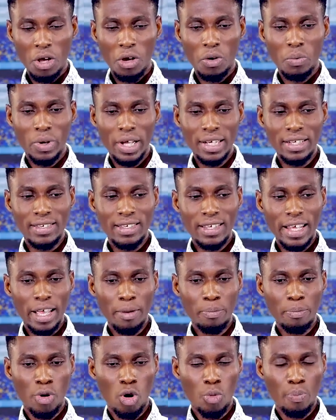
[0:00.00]
when, say,
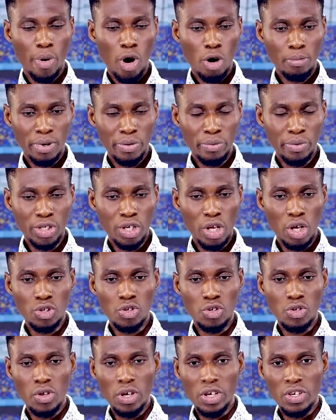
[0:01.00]
Paul Pogba
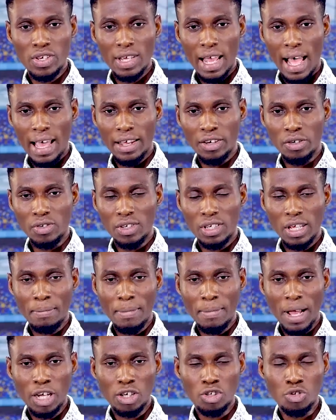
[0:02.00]
returns to the side, or say
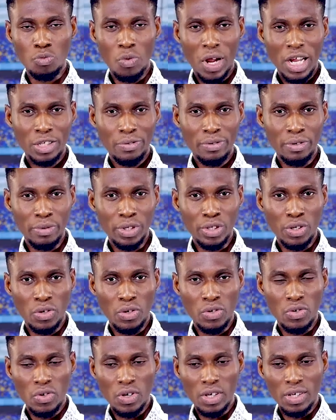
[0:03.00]
Marcus Rashford
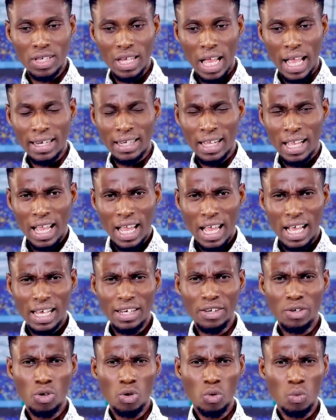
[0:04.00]
returns to the side. I
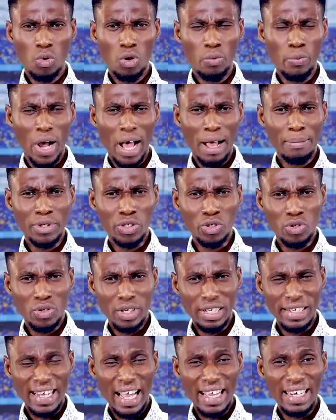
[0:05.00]
don't know what will happen to
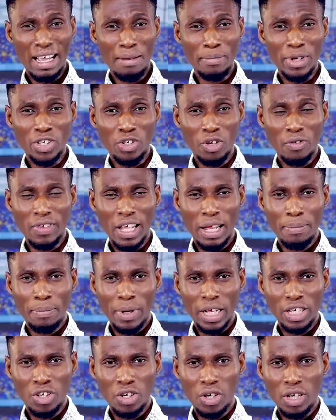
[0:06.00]
the dynamics of that
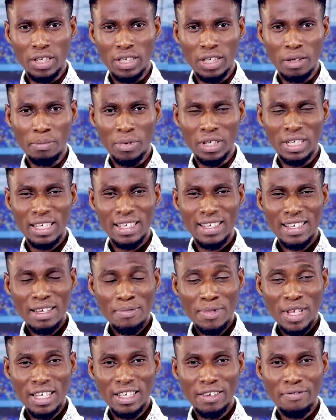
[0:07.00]
particular team, but it
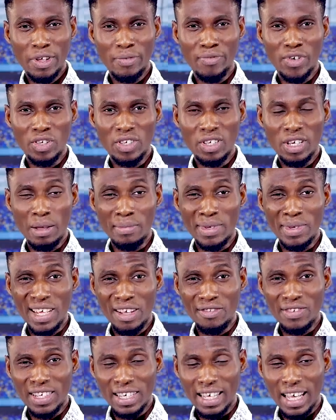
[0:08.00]
seems as if they've gotten
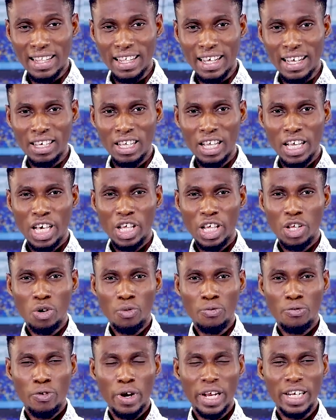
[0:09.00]
themselves together. You know,
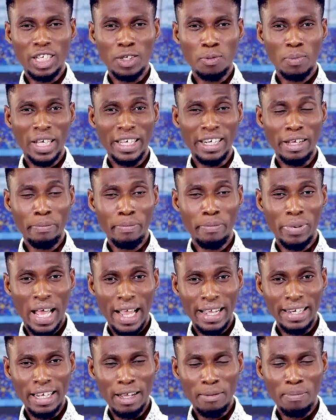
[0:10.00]
Fred is playing a
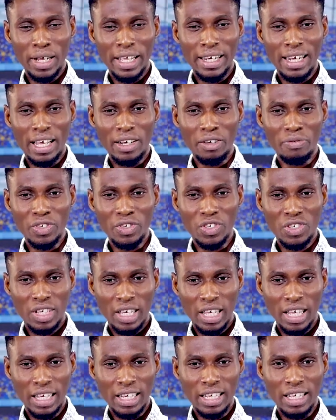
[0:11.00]
blinder, playing out of his
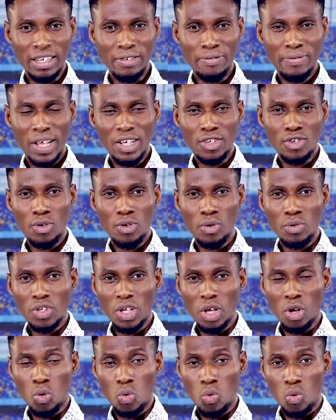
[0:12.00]
skin. The defense looks a
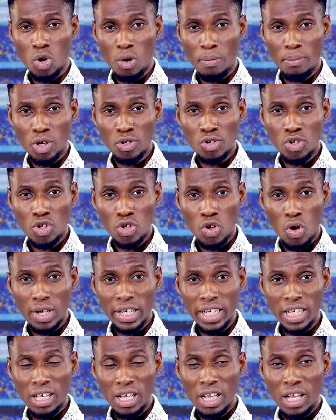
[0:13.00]
whole lot more solid